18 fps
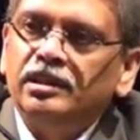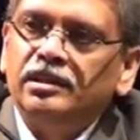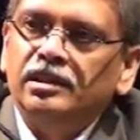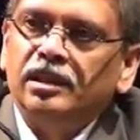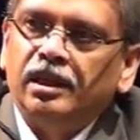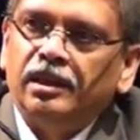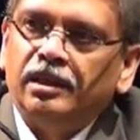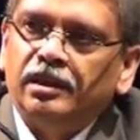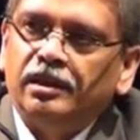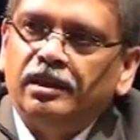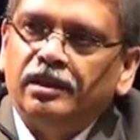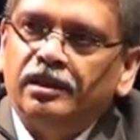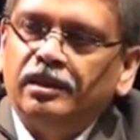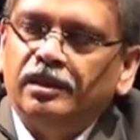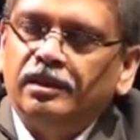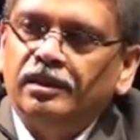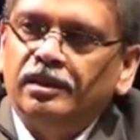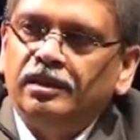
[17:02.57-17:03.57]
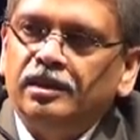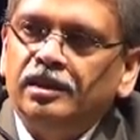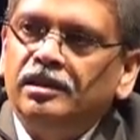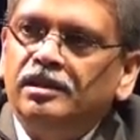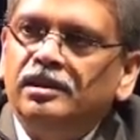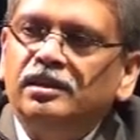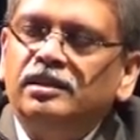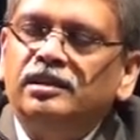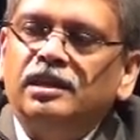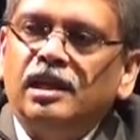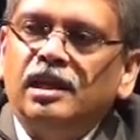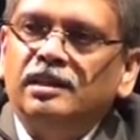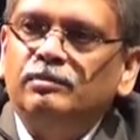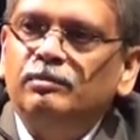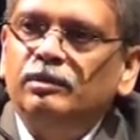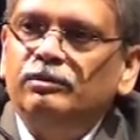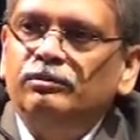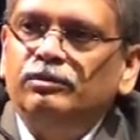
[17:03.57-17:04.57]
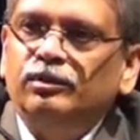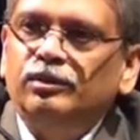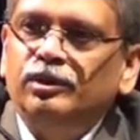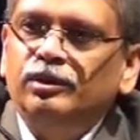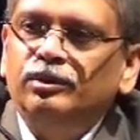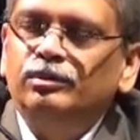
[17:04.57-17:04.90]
is that the teacher stands before